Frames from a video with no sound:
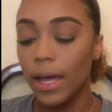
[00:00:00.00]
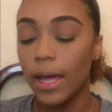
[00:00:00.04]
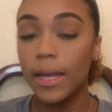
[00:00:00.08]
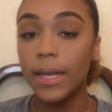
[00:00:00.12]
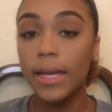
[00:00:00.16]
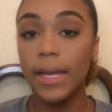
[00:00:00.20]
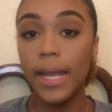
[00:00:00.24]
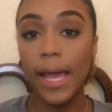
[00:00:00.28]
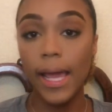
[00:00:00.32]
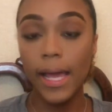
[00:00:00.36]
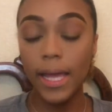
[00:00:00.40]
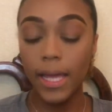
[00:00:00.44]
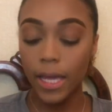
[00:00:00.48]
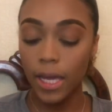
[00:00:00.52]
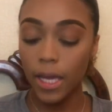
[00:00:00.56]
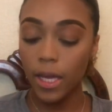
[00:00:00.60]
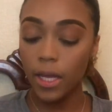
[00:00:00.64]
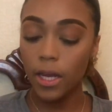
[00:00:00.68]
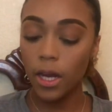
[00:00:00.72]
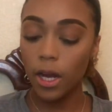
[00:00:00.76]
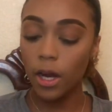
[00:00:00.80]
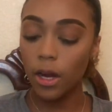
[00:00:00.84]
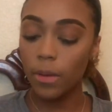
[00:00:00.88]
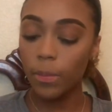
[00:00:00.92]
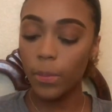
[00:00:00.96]

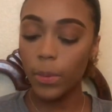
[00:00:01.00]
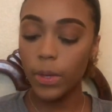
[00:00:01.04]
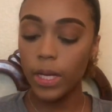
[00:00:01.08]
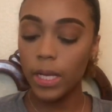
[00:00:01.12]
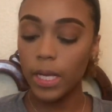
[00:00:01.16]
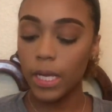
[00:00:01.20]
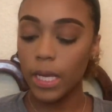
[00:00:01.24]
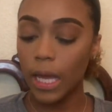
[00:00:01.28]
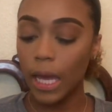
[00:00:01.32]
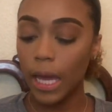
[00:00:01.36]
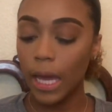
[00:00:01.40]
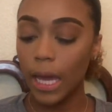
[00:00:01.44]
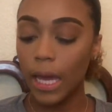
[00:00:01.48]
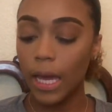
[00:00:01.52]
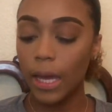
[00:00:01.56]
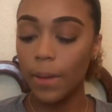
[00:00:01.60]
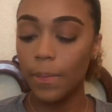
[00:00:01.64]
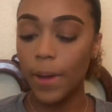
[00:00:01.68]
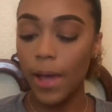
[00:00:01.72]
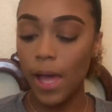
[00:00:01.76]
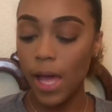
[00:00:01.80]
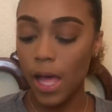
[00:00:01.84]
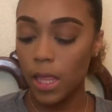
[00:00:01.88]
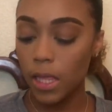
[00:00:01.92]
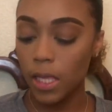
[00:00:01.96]
Naked Urban Decay
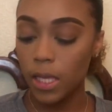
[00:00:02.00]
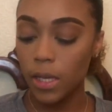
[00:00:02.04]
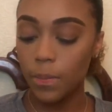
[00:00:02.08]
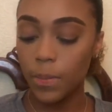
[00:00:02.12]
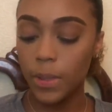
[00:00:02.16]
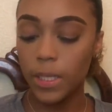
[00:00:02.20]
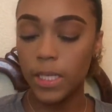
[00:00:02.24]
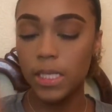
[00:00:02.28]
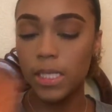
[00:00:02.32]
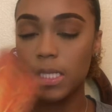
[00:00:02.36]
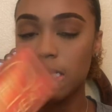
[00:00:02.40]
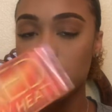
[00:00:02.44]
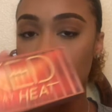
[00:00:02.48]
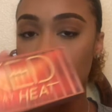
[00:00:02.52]
palette, but it's